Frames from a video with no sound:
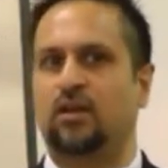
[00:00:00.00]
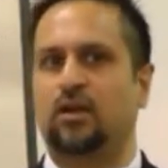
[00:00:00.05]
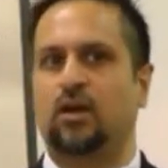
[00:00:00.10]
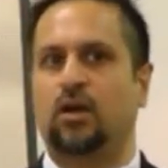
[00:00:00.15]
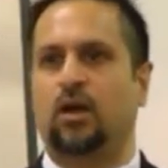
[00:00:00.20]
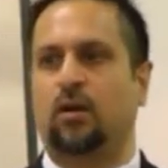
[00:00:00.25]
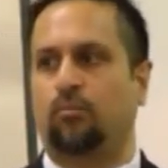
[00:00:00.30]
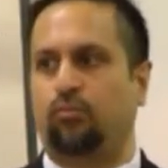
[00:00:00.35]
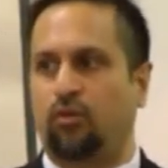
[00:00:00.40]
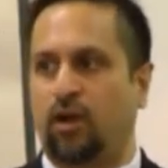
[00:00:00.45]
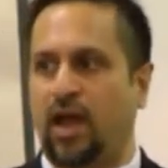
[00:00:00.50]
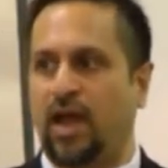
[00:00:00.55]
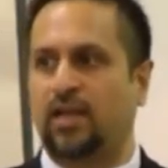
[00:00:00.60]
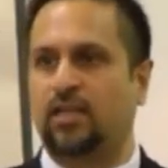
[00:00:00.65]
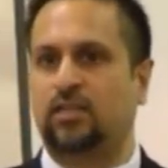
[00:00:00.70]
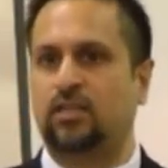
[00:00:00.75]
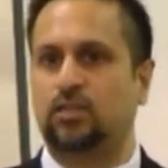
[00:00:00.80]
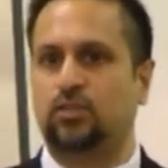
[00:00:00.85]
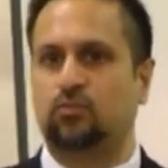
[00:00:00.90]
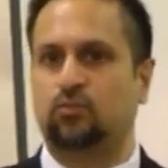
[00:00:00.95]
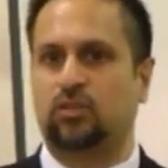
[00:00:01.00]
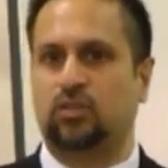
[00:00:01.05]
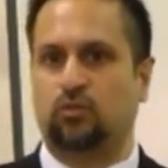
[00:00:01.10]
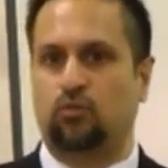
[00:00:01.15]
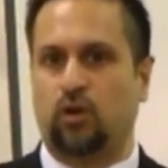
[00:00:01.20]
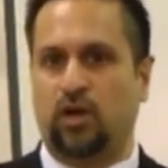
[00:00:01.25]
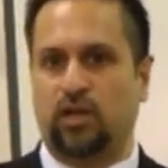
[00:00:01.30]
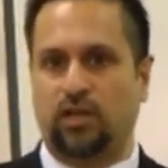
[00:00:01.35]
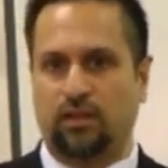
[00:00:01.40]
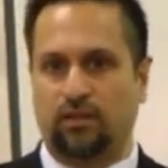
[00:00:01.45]
her practice was
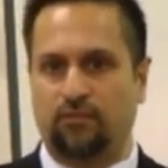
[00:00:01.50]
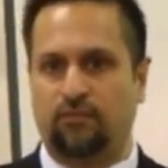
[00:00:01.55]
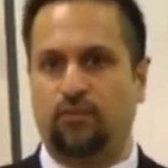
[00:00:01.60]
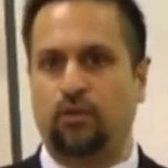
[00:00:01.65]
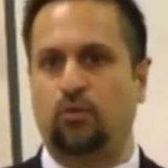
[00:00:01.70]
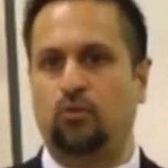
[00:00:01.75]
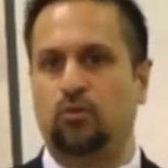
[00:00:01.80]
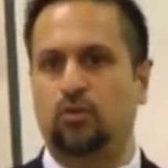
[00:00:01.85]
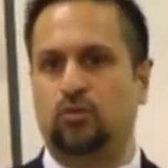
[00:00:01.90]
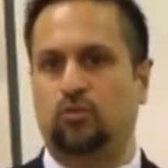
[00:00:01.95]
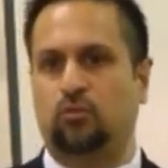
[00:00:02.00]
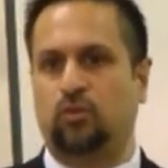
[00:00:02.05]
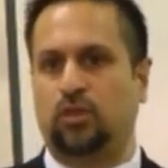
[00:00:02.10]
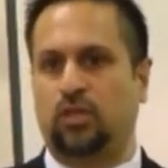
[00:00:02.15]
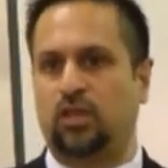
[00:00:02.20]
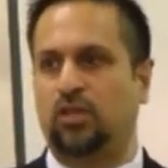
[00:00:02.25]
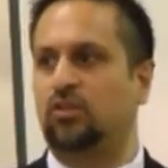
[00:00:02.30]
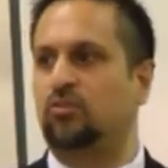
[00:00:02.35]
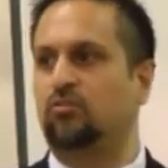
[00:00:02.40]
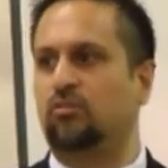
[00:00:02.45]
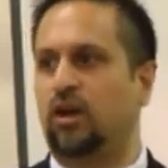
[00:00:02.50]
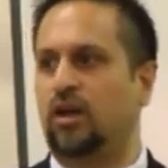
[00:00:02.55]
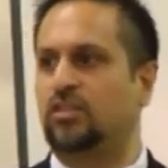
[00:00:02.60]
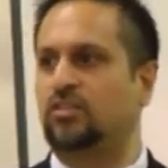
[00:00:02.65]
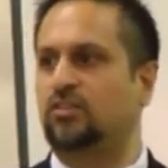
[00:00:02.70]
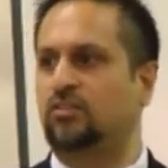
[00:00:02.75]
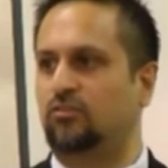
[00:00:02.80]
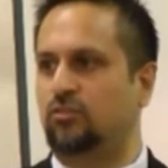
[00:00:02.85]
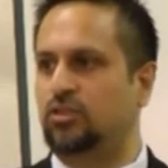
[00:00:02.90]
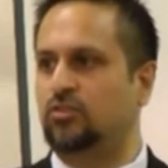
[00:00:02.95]
quite infused with Hindu rites
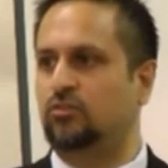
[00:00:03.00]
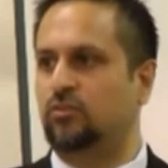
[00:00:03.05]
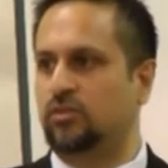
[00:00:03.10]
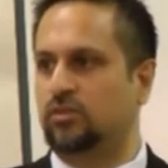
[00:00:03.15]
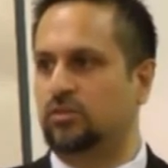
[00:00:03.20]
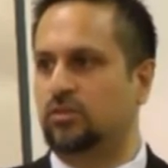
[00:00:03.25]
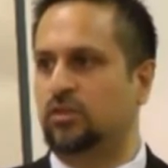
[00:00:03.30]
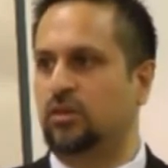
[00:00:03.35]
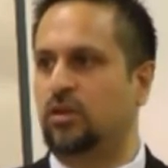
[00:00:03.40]
and rituals